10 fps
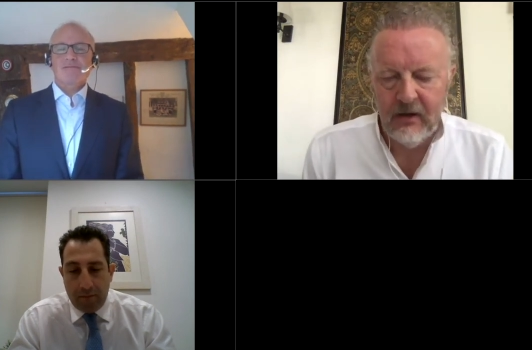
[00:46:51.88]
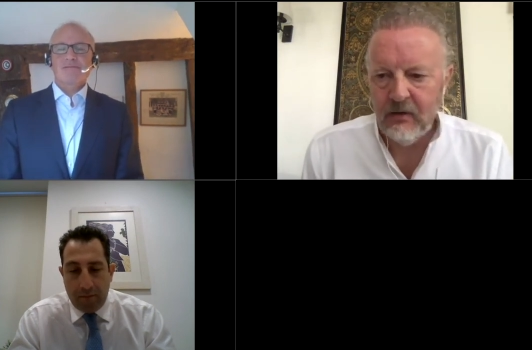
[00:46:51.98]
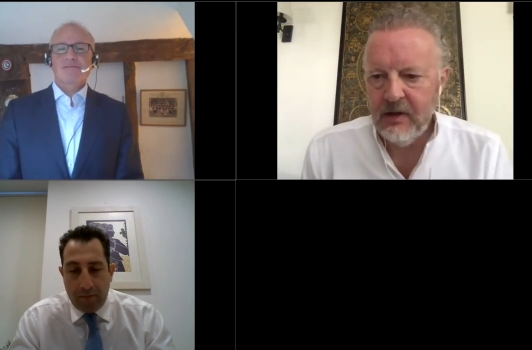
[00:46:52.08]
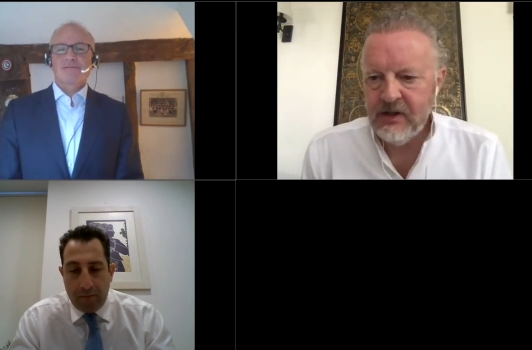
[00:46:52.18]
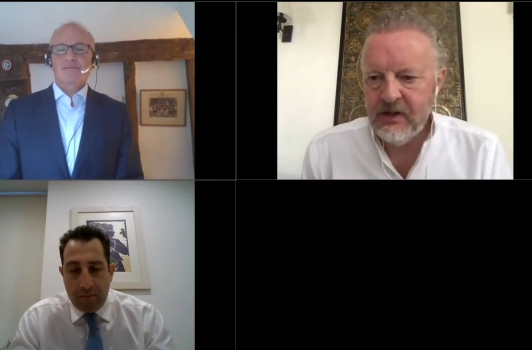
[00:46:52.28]
Speaker 1: a
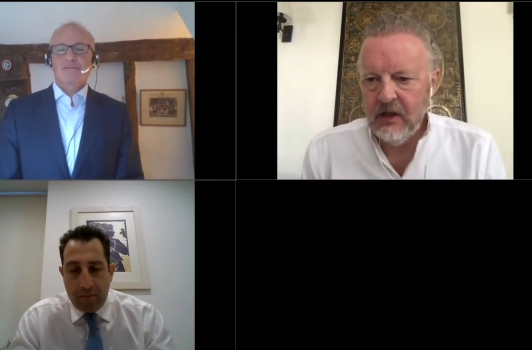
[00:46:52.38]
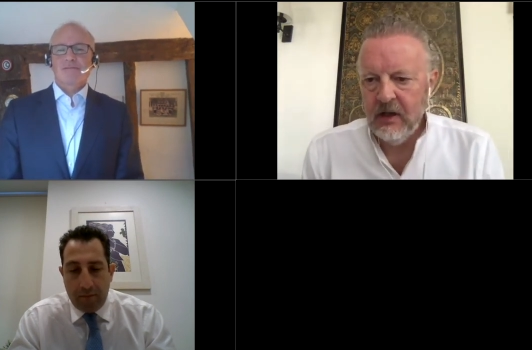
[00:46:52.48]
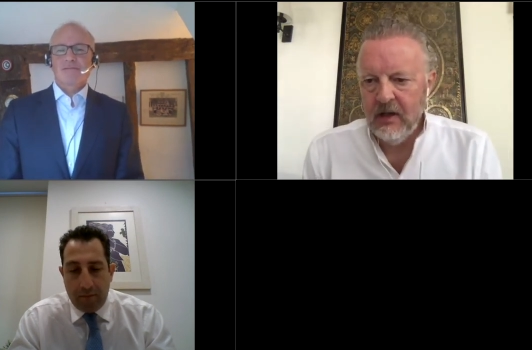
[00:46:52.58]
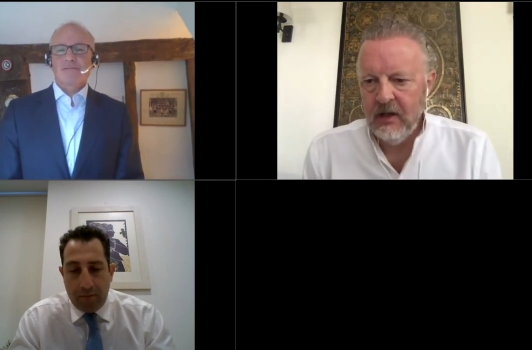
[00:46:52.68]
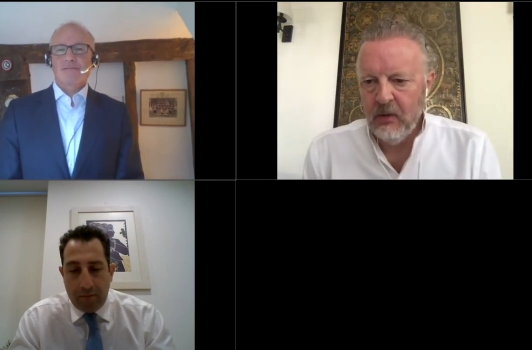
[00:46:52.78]
final
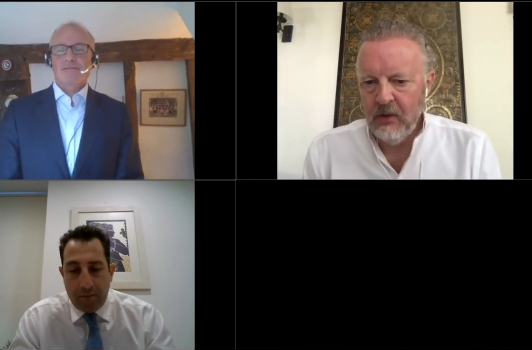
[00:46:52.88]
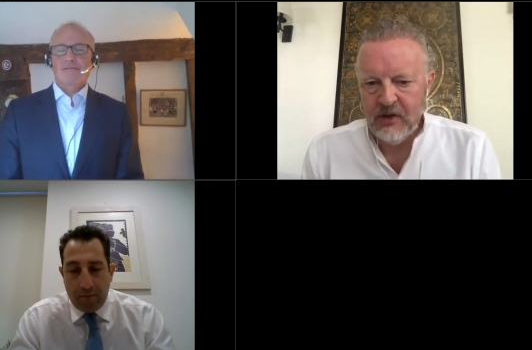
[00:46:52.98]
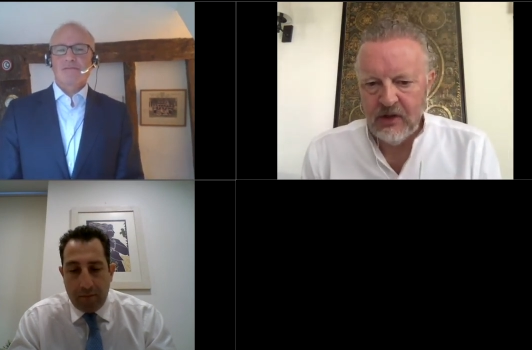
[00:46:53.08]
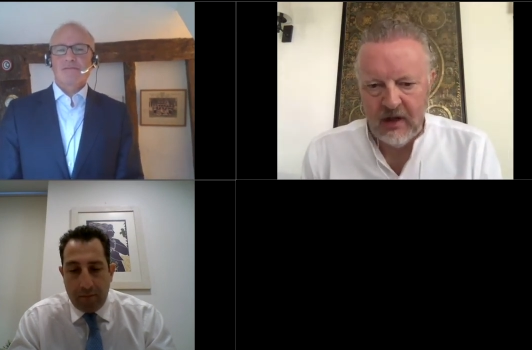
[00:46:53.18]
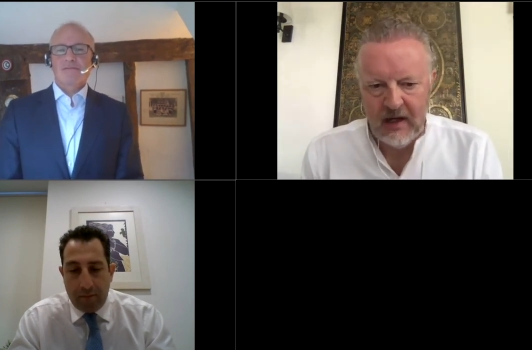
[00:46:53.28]
question, uh, one
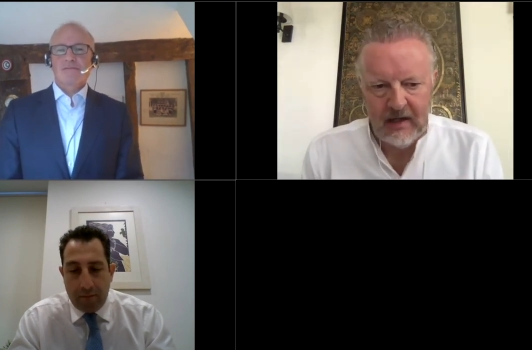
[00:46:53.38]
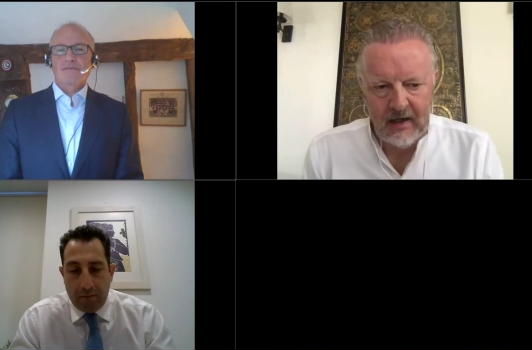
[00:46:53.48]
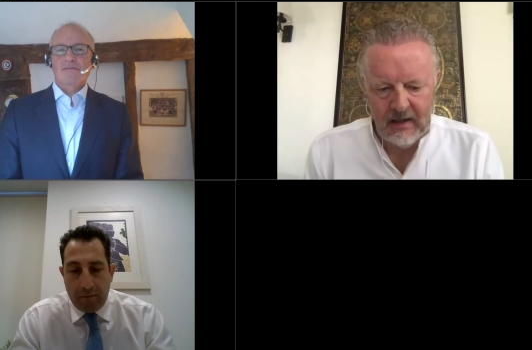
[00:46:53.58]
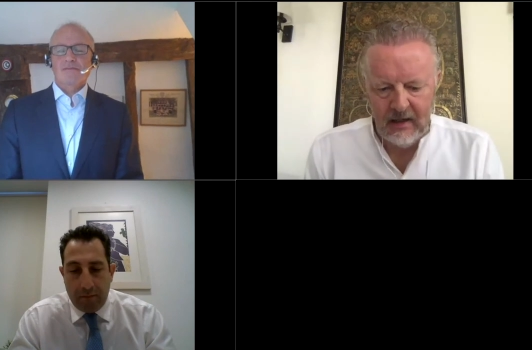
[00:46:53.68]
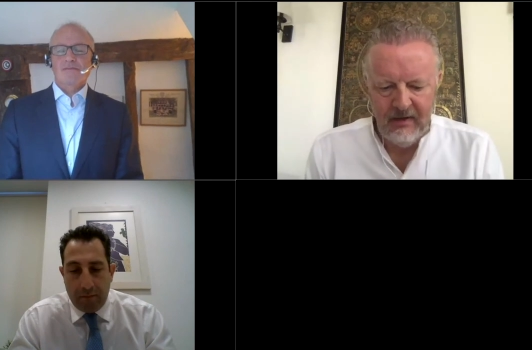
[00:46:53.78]
which
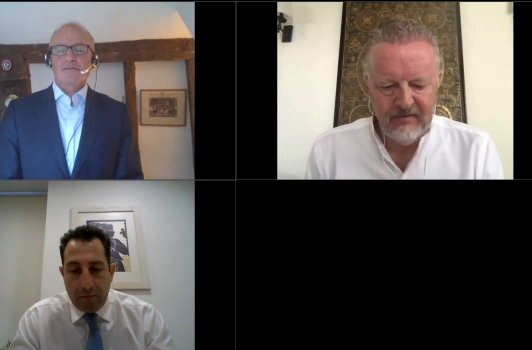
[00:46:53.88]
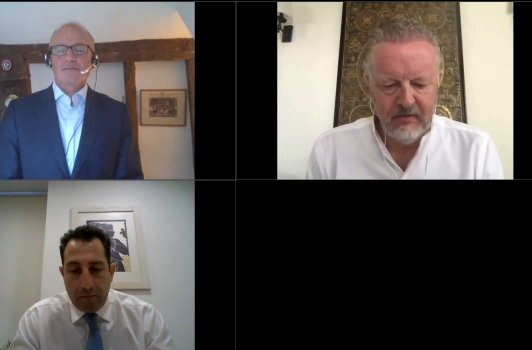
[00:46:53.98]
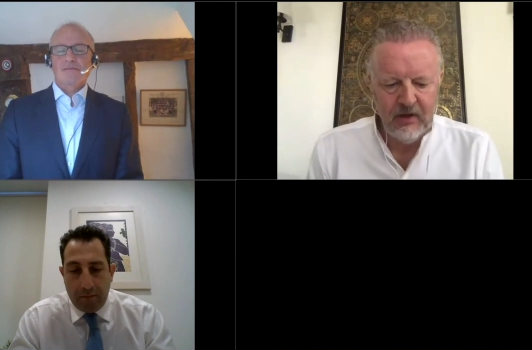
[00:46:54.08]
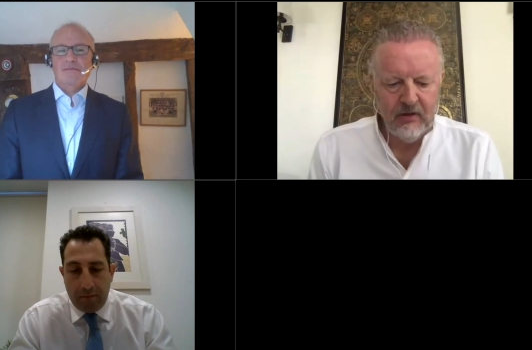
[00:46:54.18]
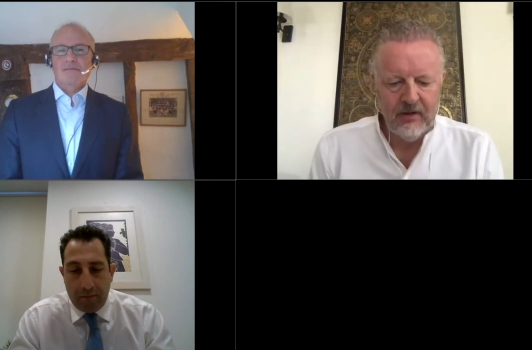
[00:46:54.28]
again came in
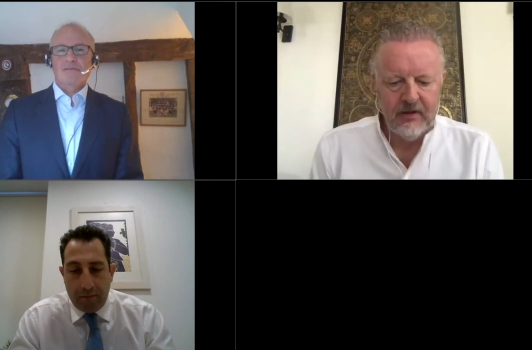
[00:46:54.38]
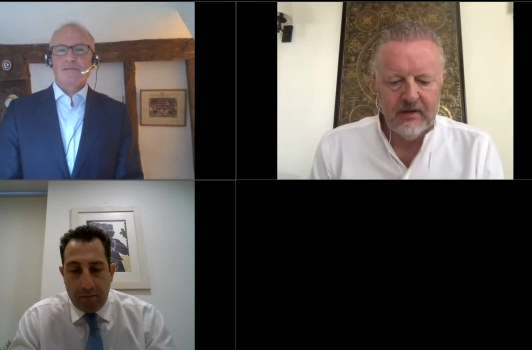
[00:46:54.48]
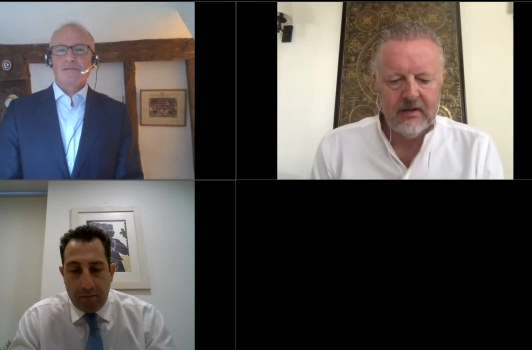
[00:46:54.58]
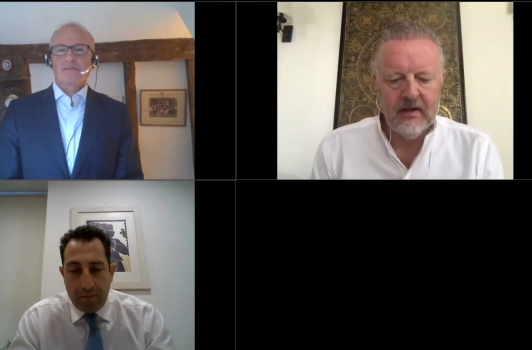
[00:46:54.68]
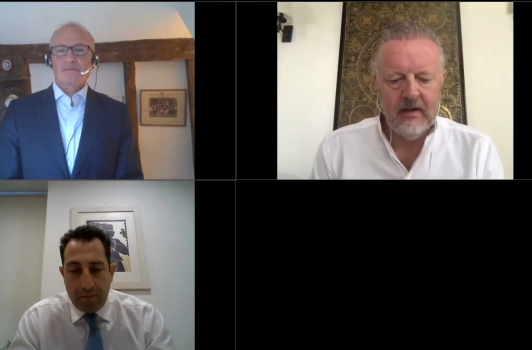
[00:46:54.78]
from the audience.